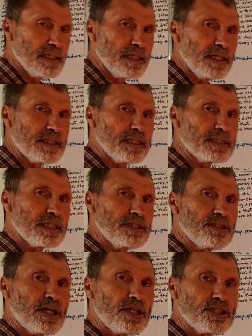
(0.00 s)
it is in
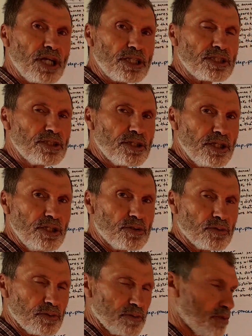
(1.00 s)
the rejection
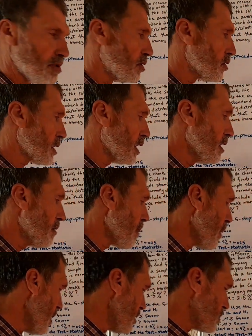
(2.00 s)
region, okay?
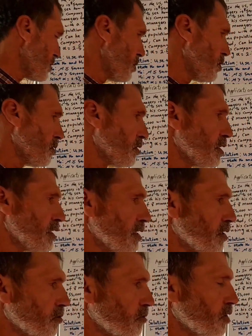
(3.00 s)
So
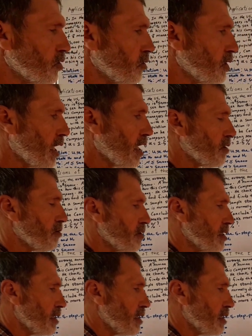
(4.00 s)
we know now